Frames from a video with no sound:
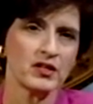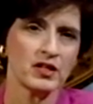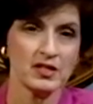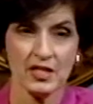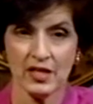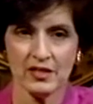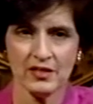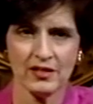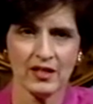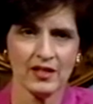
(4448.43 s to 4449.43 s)

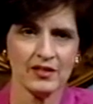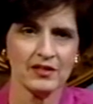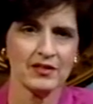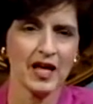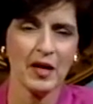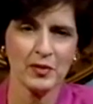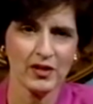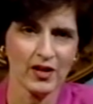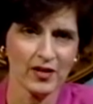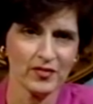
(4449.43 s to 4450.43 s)
contented and happy
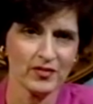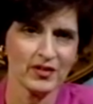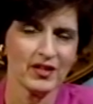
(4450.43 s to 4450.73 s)
life